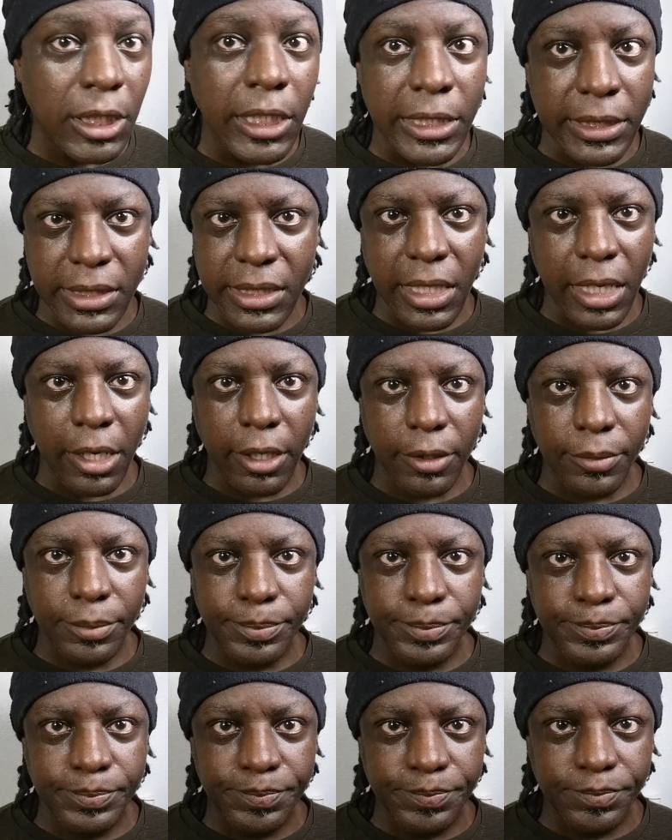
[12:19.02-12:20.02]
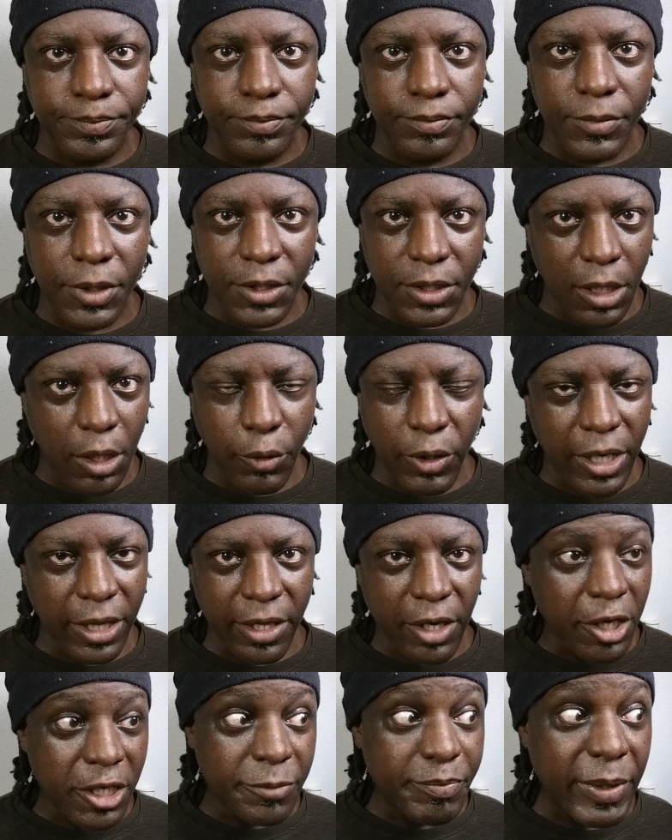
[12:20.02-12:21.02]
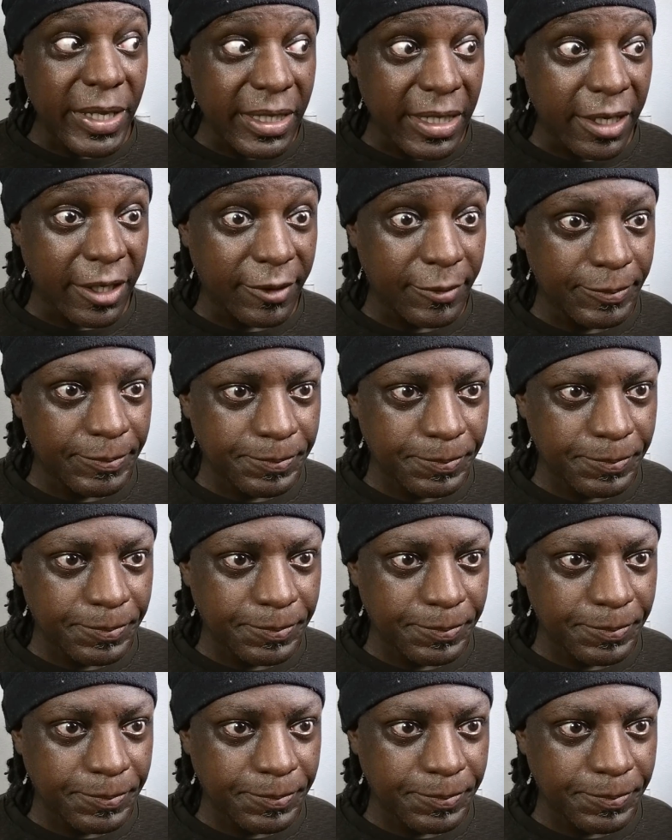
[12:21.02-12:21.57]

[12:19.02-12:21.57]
It's there. It's already there. It's been there.